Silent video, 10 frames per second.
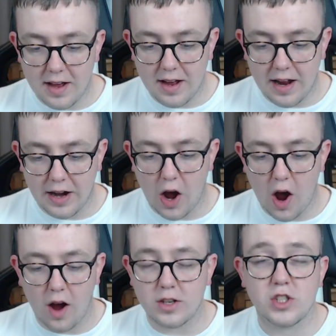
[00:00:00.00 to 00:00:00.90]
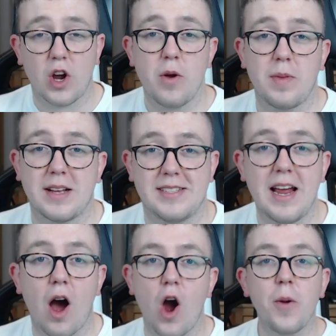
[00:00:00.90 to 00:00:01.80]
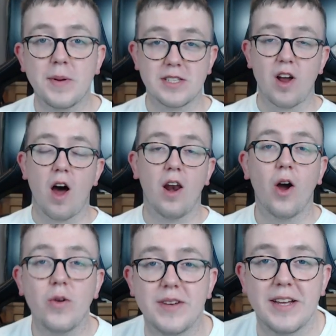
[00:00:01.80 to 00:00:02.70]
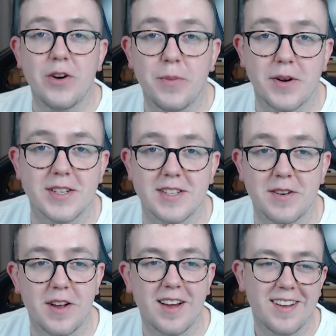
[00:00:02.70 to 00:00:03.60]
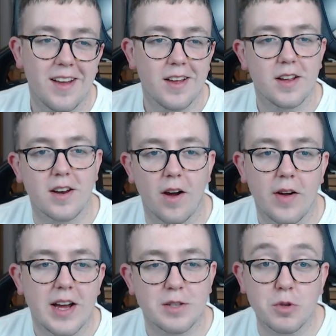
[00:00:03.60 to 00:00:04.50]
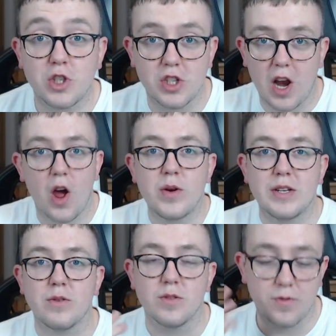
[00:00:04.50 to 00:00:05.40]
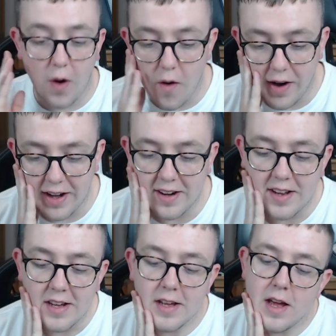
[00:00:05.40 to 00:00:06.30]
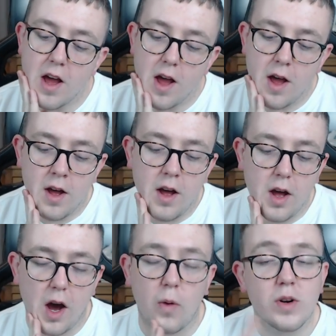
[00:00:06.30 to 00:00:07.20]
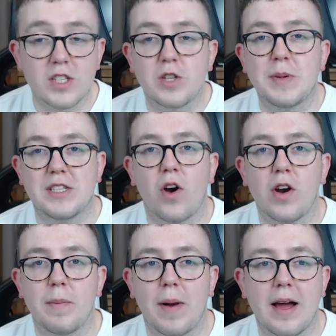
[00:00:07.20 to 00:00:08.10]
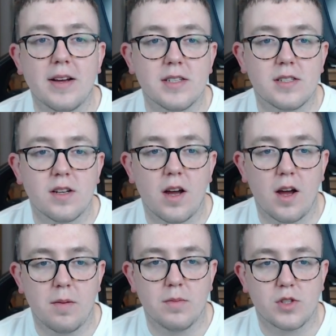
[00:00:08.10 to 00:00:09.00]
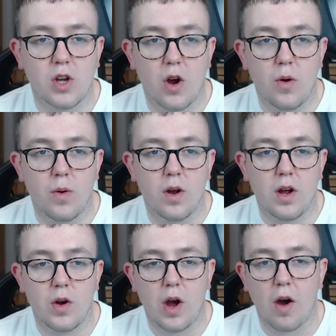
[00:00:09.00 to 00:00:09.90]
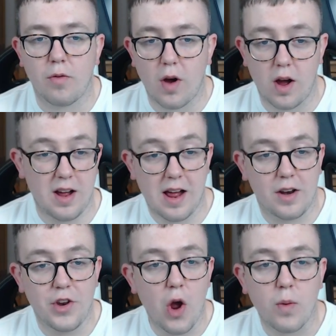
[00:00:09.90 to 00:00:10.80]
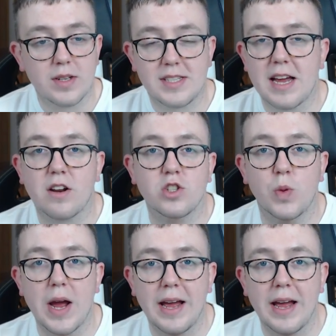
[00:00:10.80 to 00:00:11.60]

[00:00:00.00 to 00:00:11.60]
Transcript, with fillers: and I just hope that's it. I hope it's not a loan deal because I, uh, you know, as much as a loan deal was fine, I want us to be signing players. Um, so I've uh, no one said on Twitter